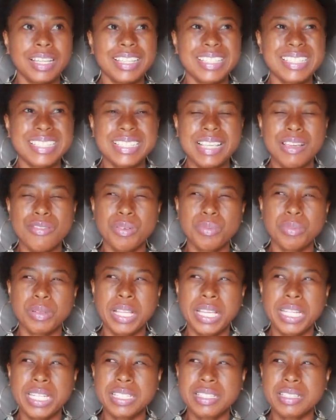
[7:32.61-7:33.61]
Seven
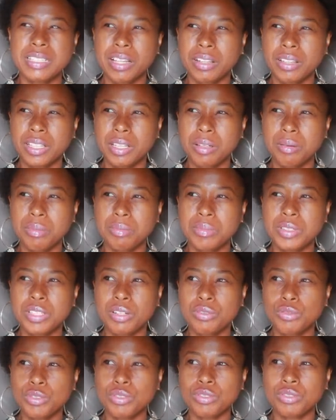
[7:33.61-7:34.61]
planet stellium,
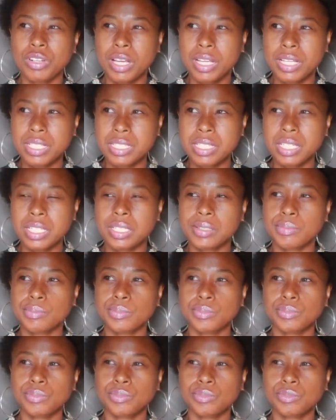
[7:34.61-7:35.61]
sun, moon, rising,
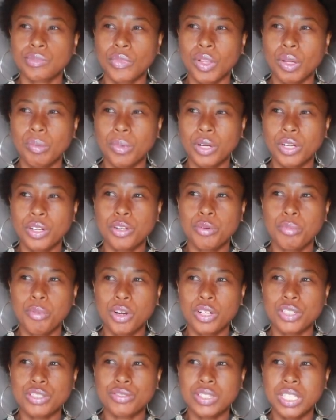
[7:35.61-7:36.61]
Mercury,
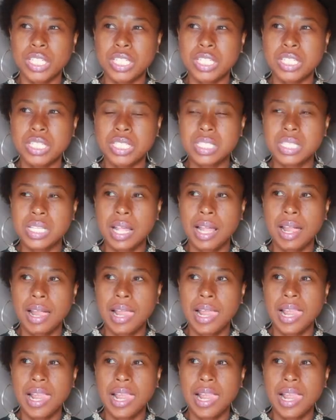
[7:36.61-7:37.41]
Mars, Venus,